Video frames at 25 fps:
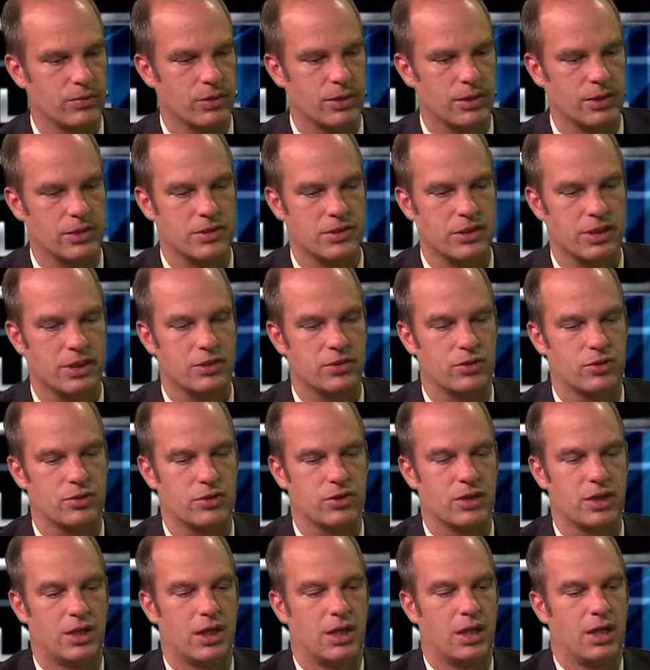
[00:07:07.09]

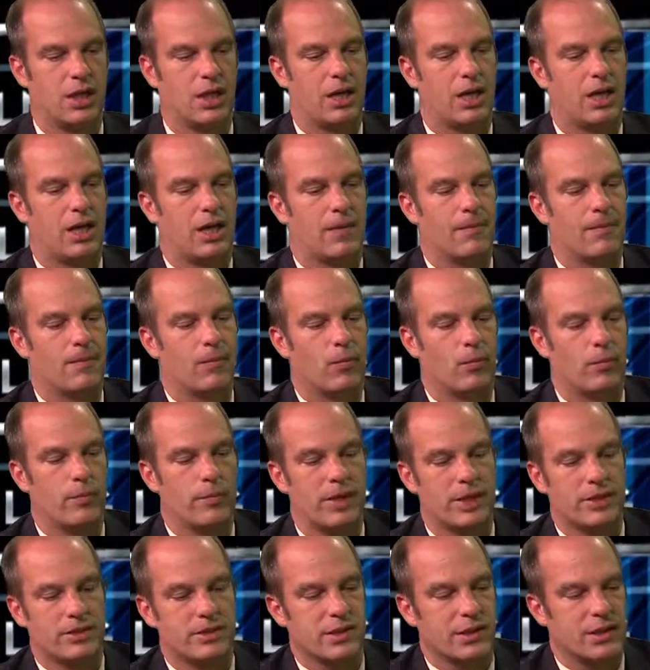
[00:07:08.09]
organizations.
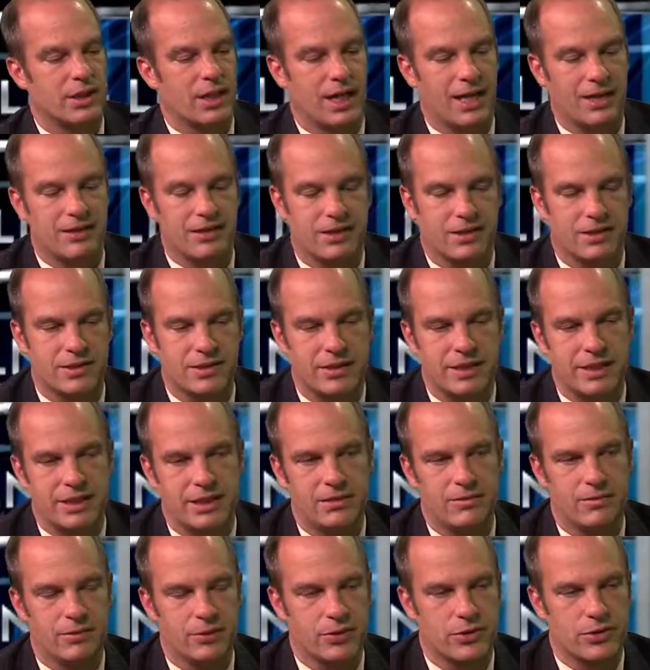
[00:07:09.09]
It's the classic
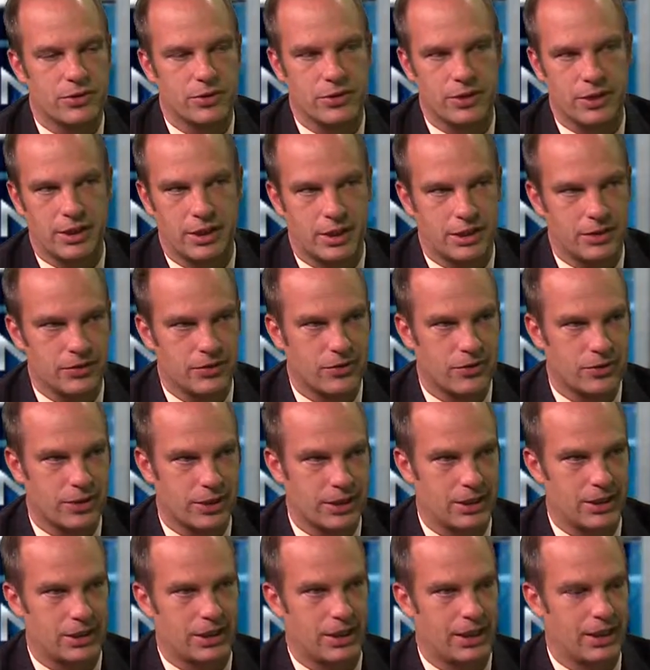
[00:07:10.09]
seen versus the
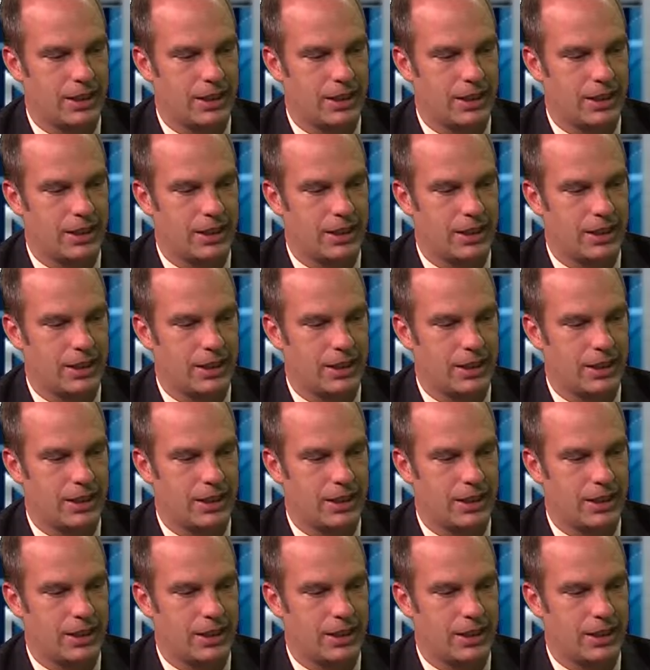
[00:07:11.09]
unseen.